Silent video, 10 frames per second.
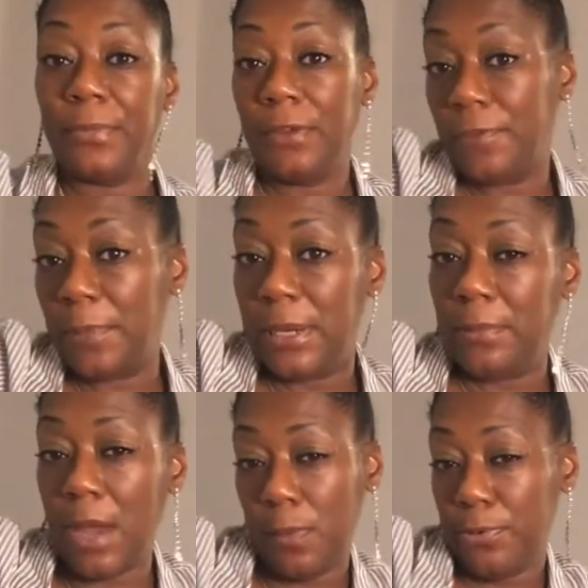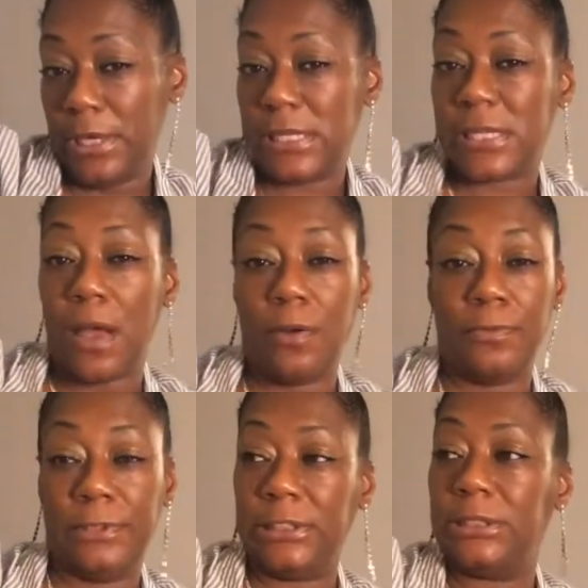feminine, her pretty self,
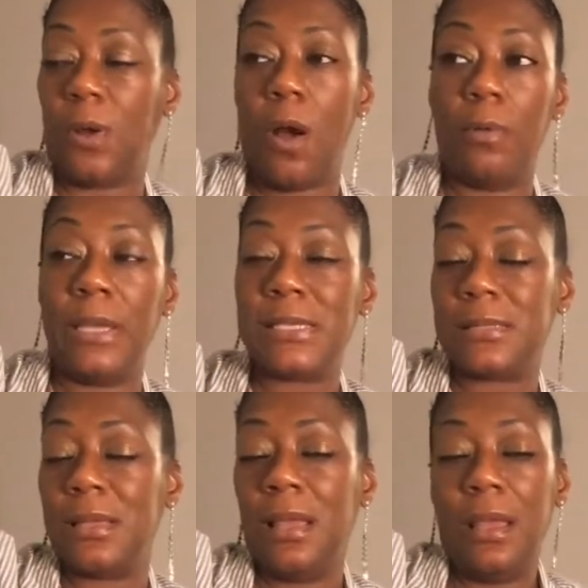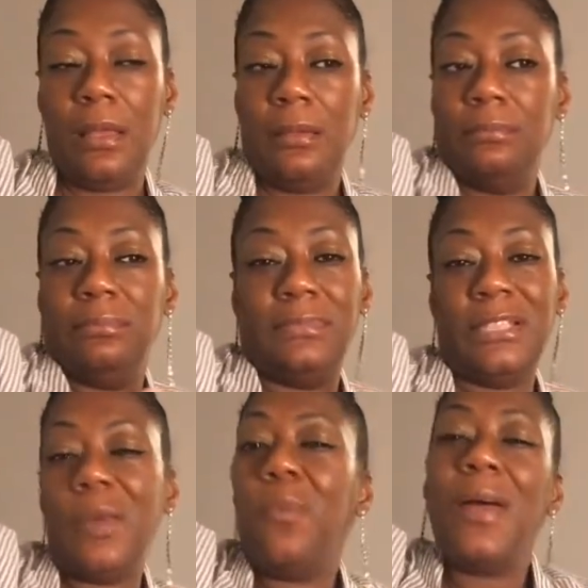just always,
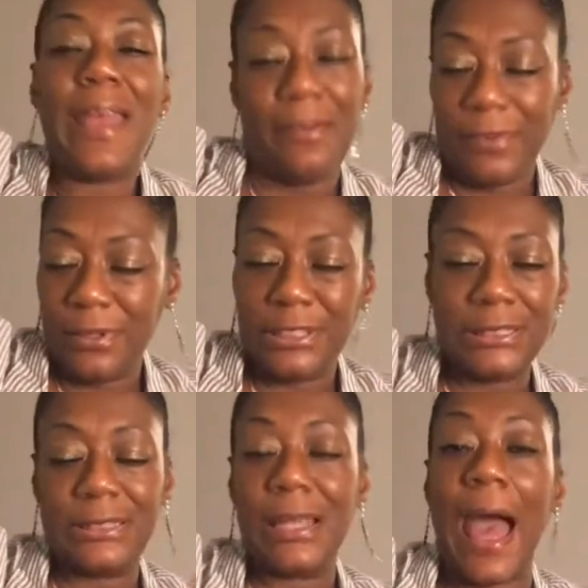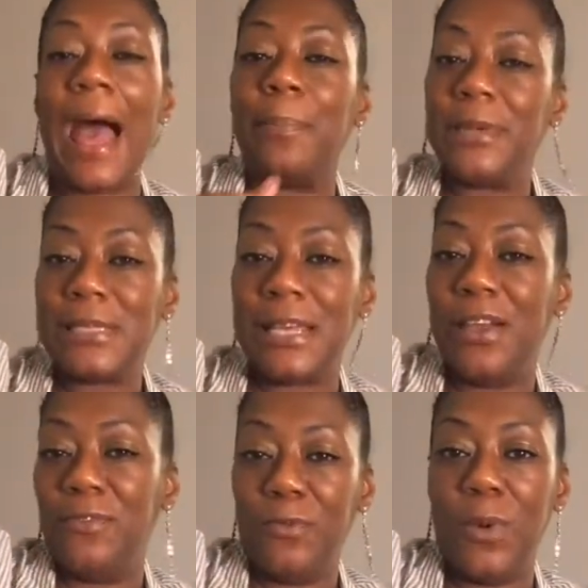whatever, just the opposite
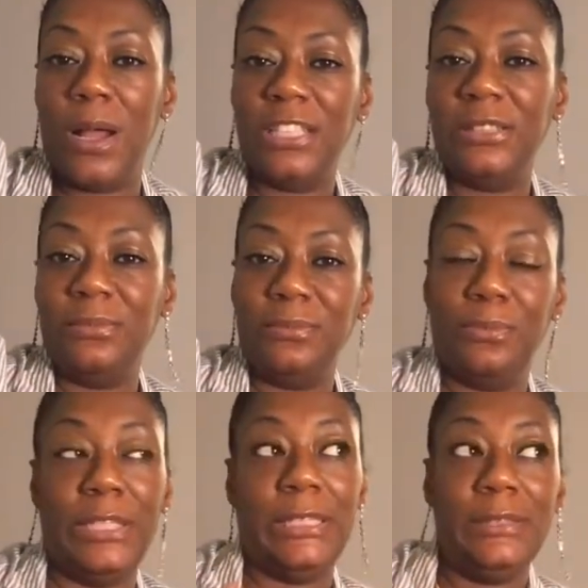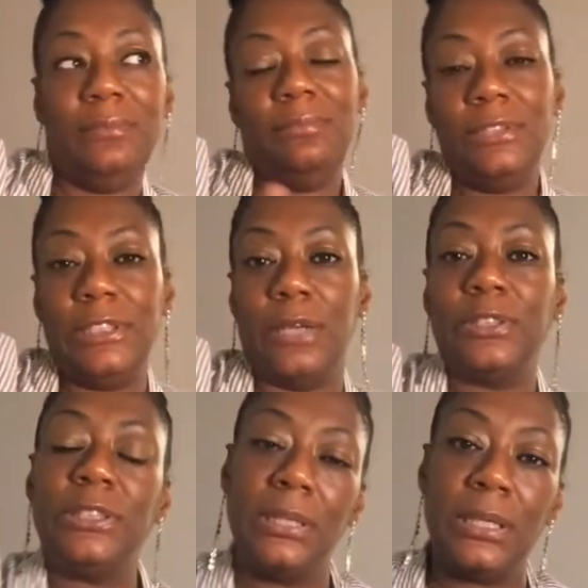of what we,
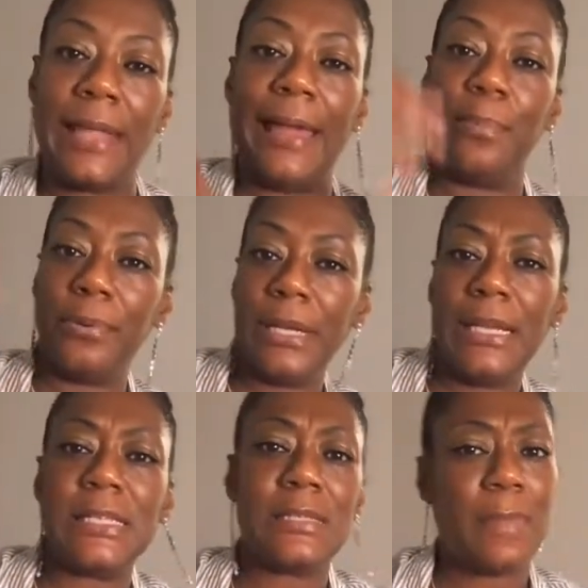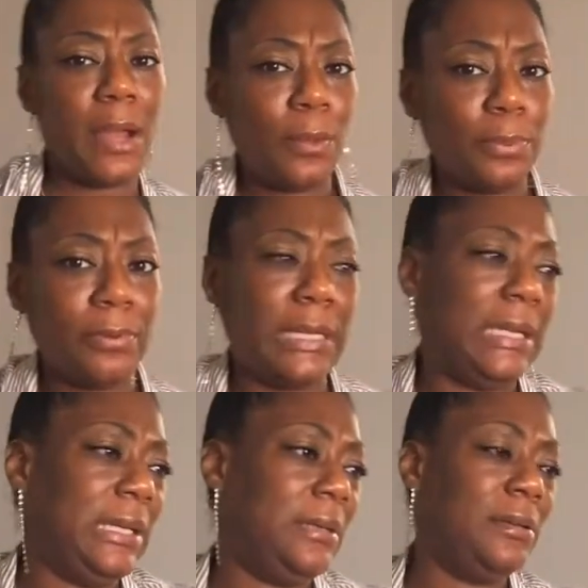should look like, pretty, smell
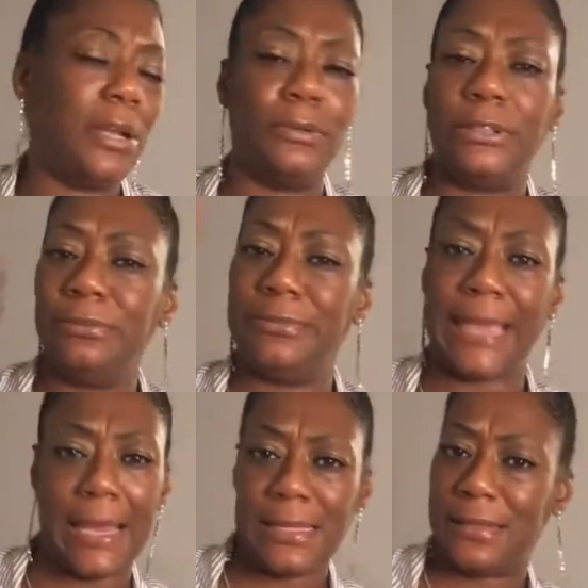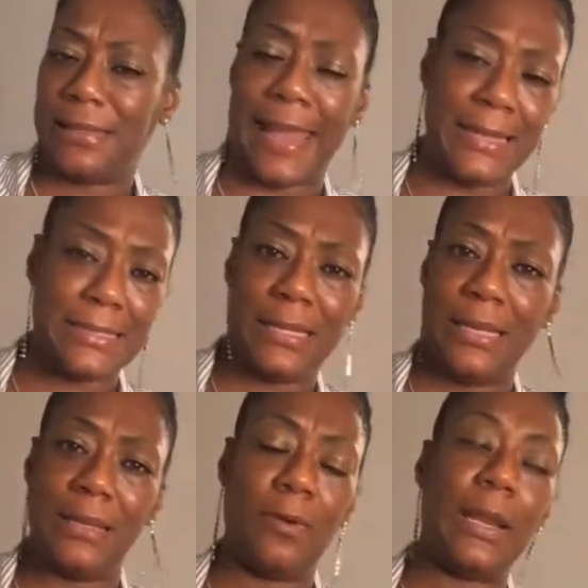pretty, just dainty
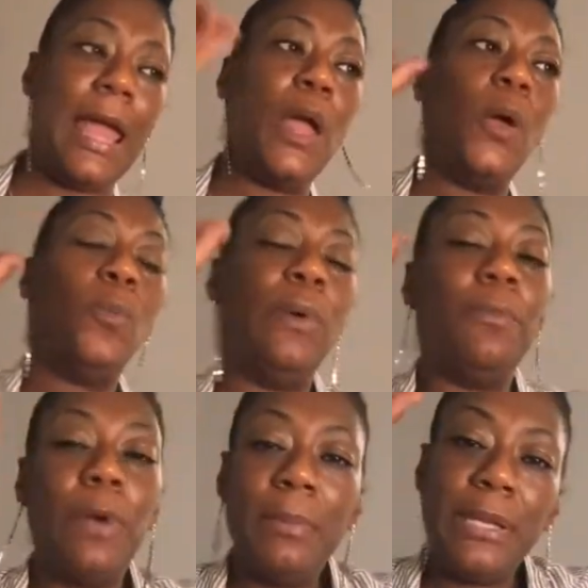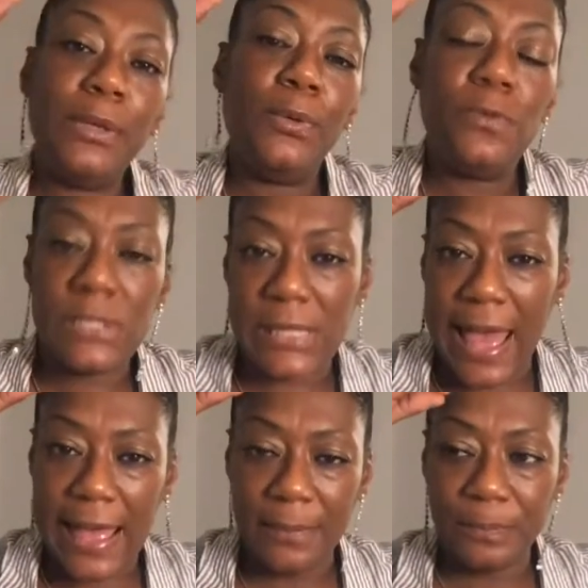and all. When women lose
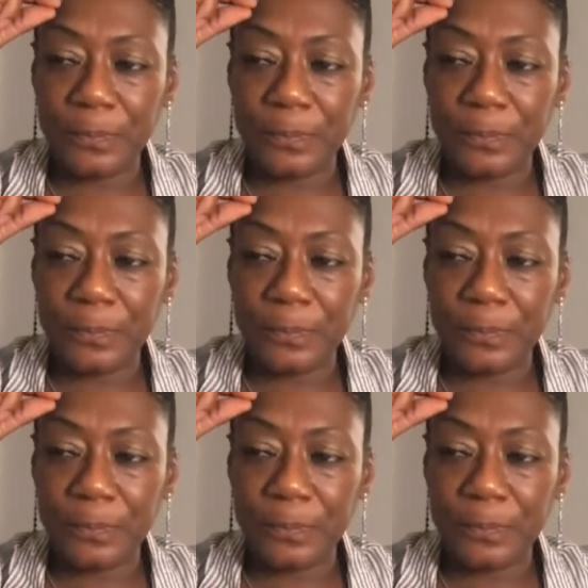that,